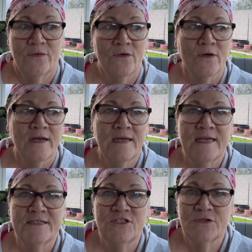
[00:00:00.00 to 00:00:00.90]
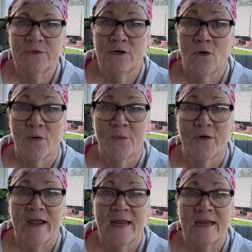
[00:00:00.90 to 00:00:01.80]
You're going to need to
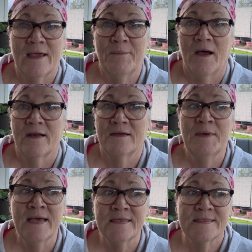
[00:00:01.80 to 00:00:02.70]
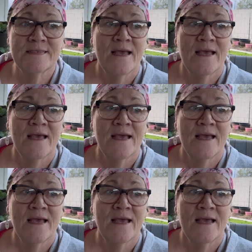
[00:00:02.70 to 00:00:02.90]
incorporate a potting mix